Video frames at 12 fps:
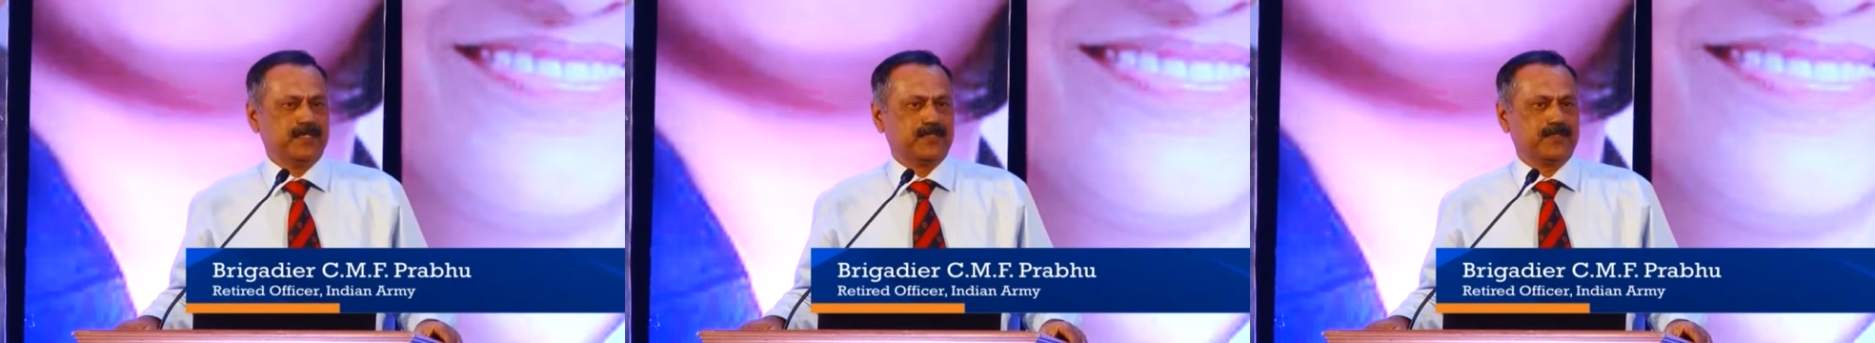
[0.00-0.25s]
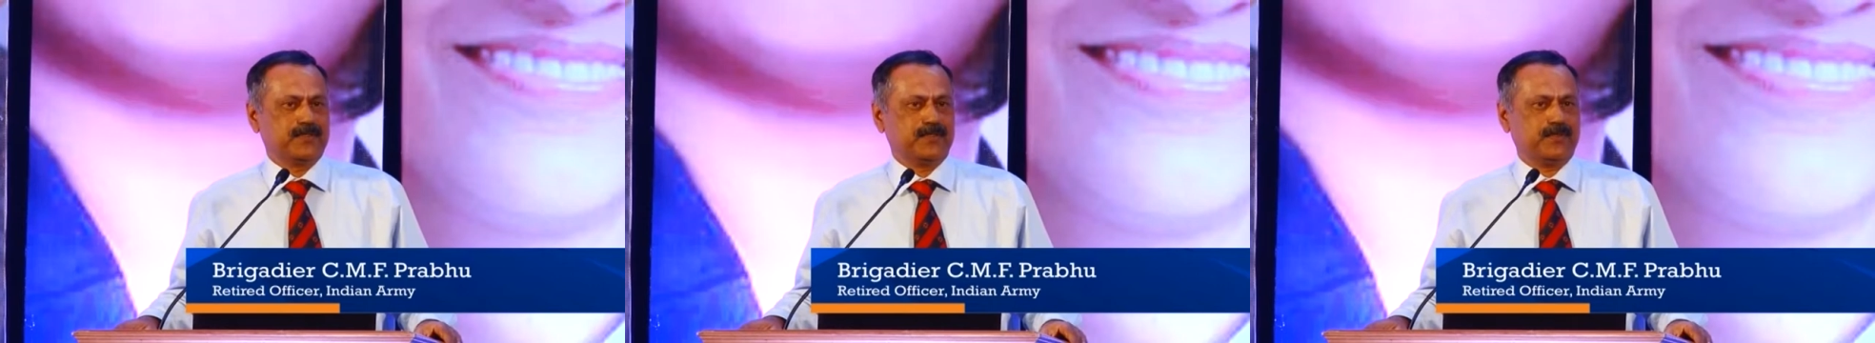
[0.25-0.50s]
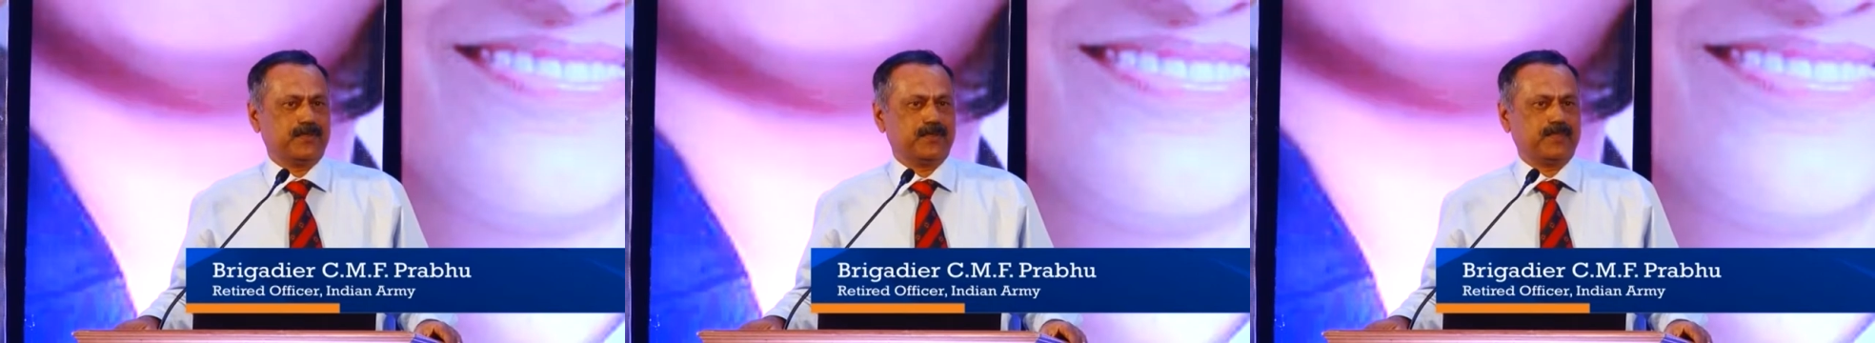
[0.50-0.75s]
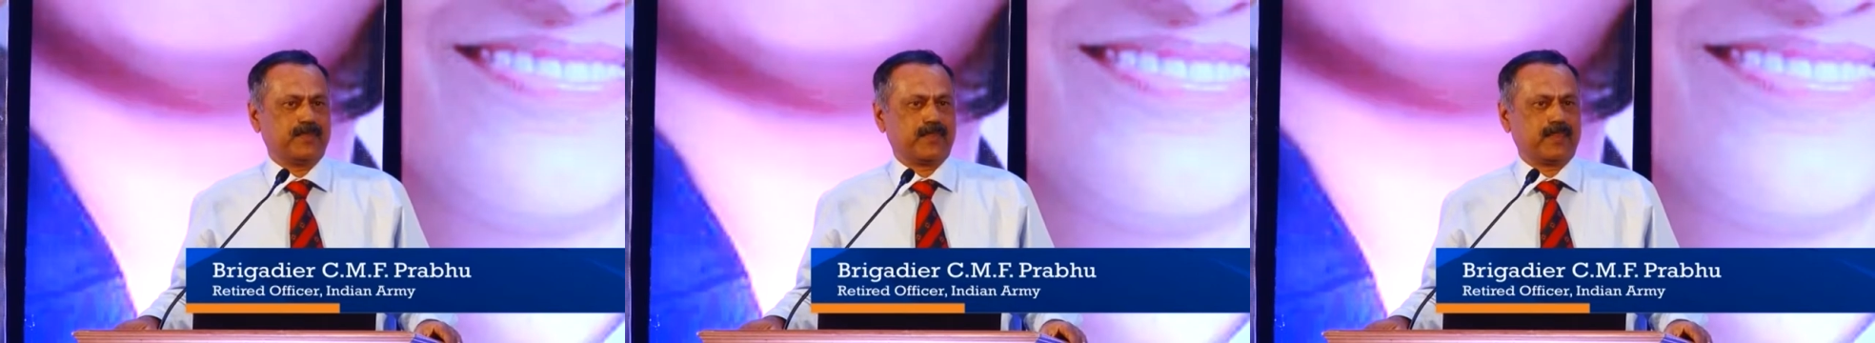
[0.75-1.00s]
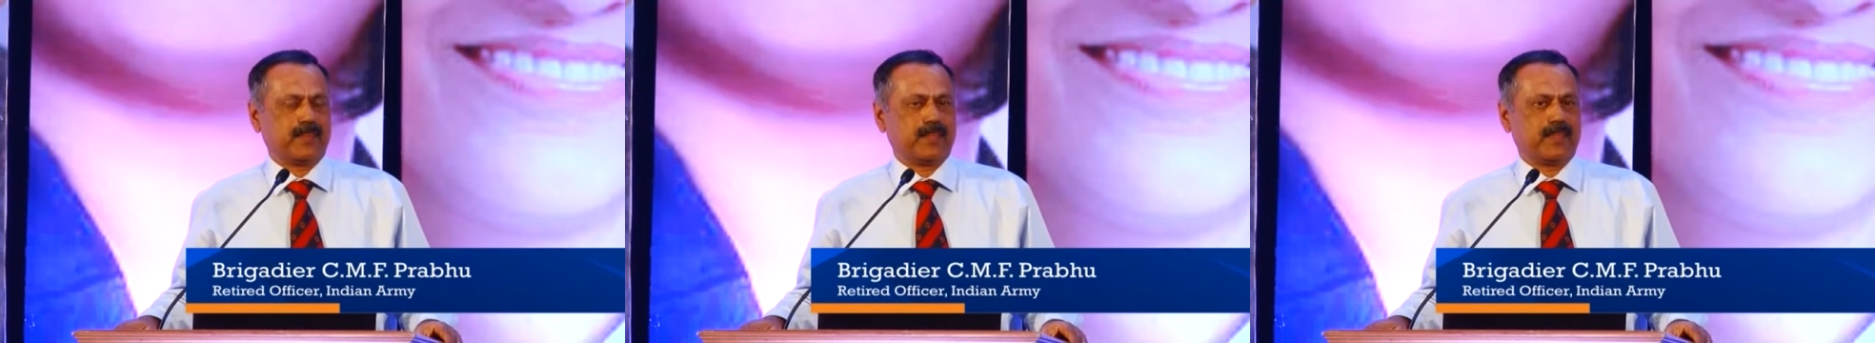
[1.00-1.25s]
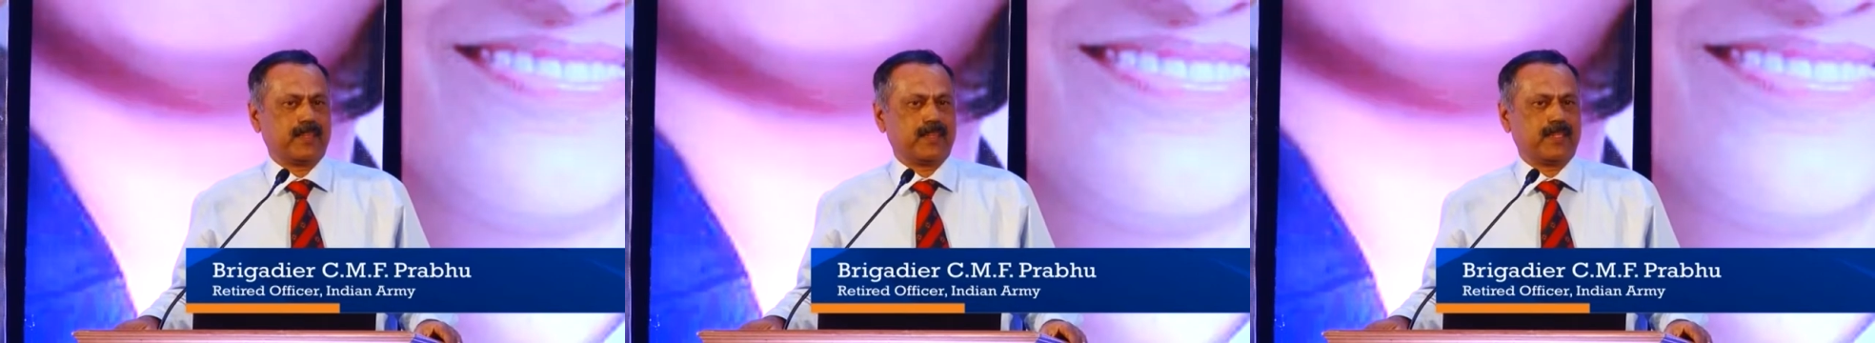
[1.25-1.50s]
So
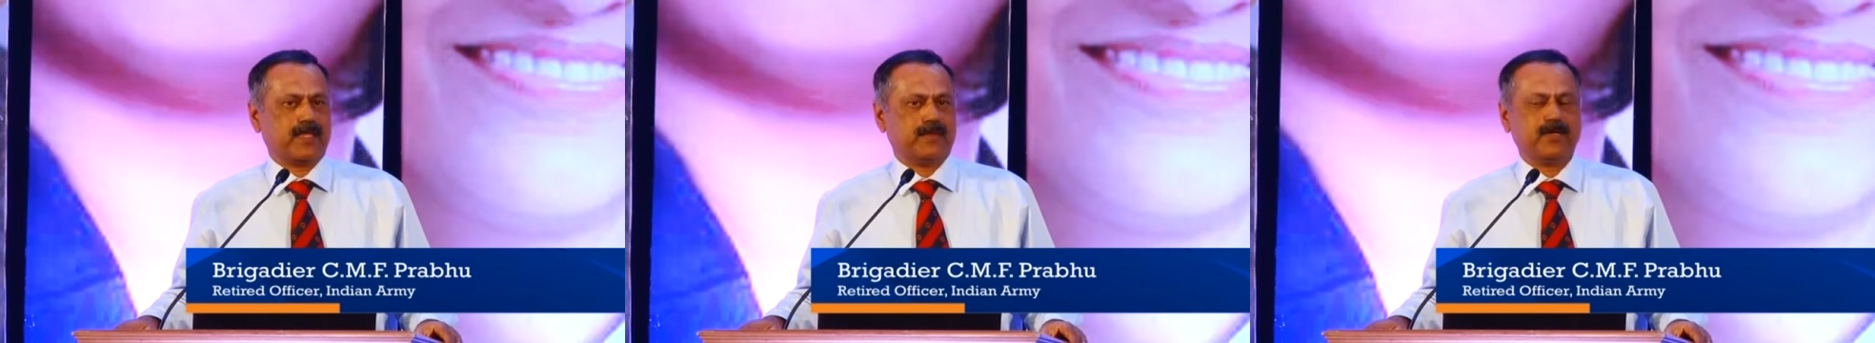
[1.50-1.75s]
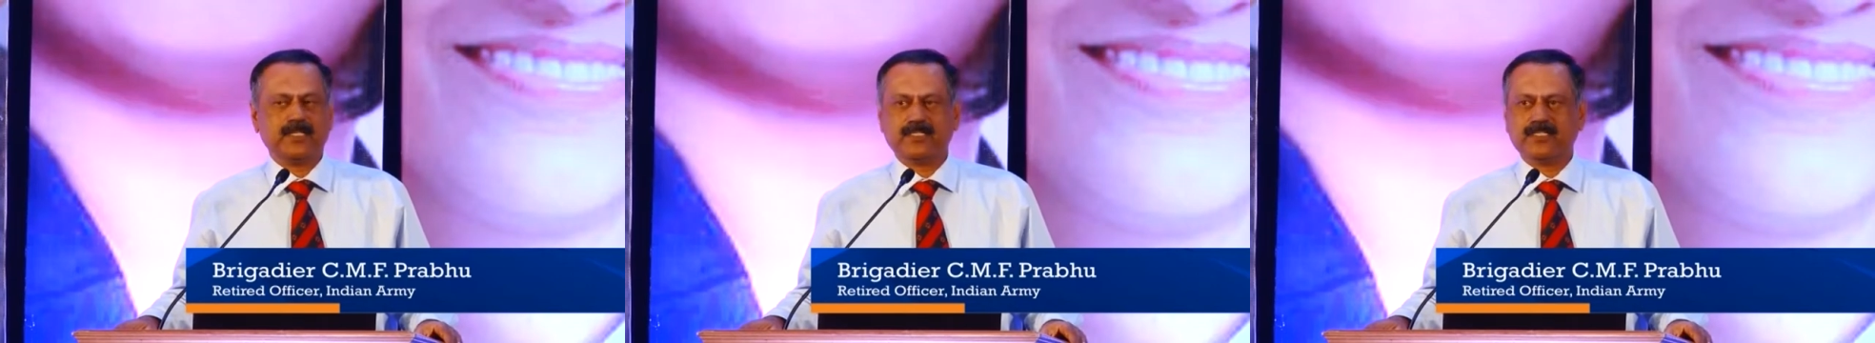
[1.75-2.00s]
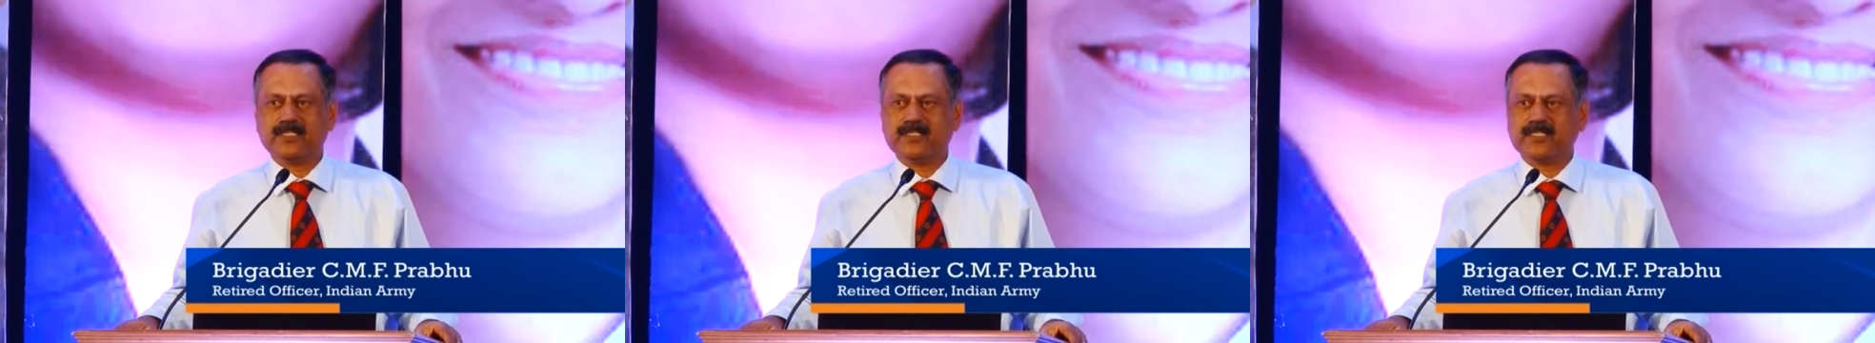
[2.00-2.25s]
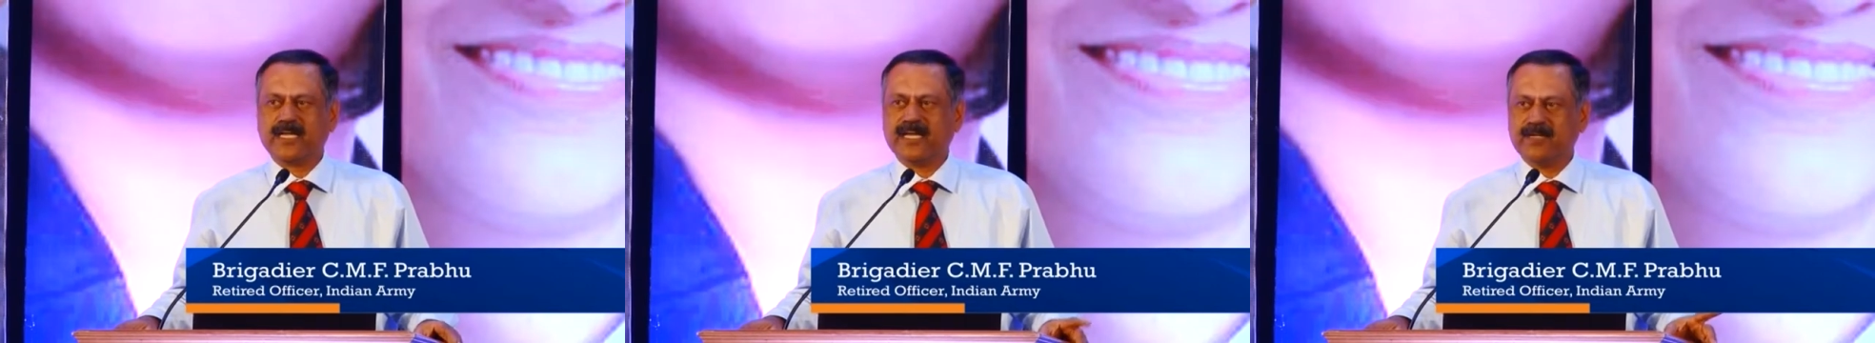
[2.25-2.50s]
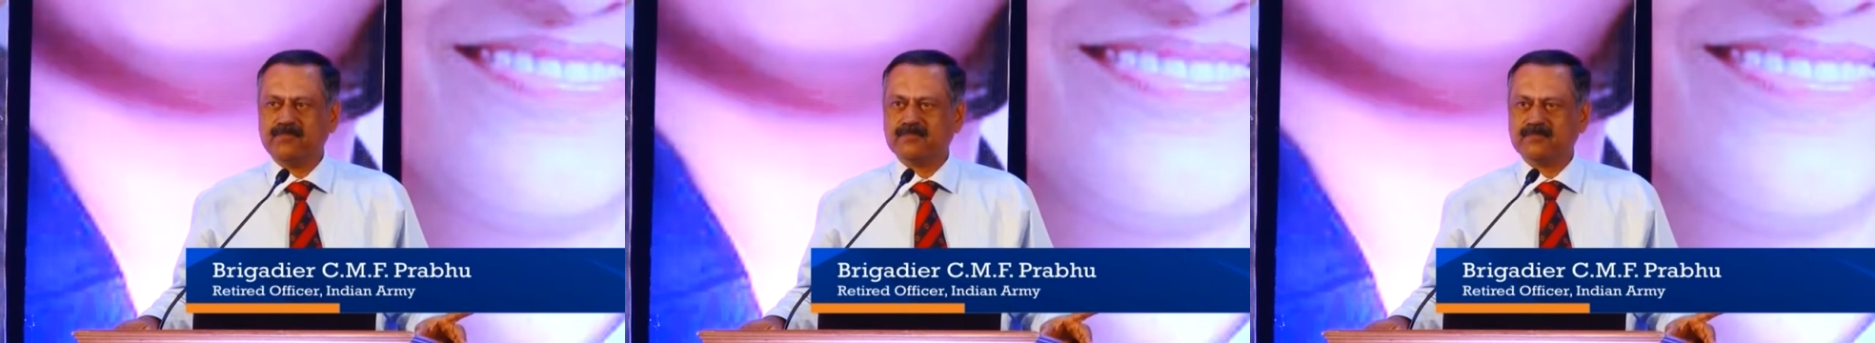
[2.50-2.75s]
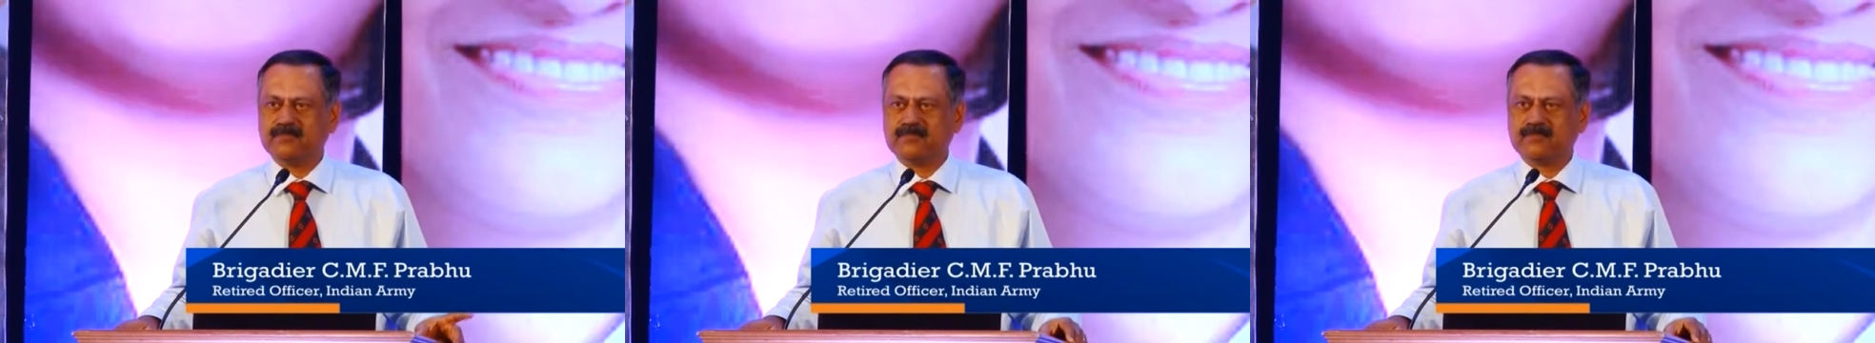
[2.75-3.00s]
amongst this time,